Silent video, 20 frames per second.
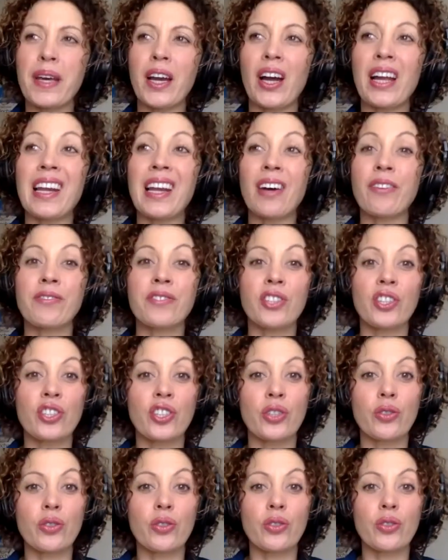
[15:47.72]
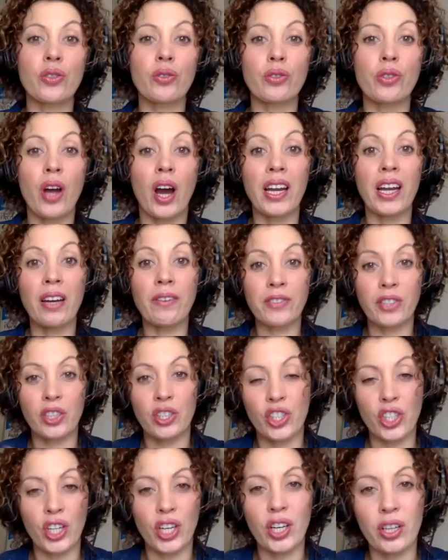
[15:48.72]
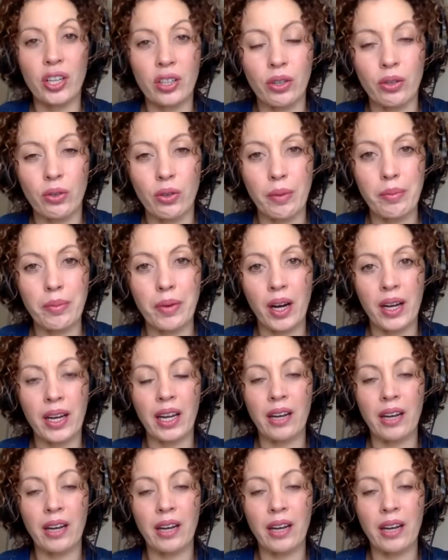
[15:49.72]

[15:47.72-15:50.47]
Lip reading: love to journal. I love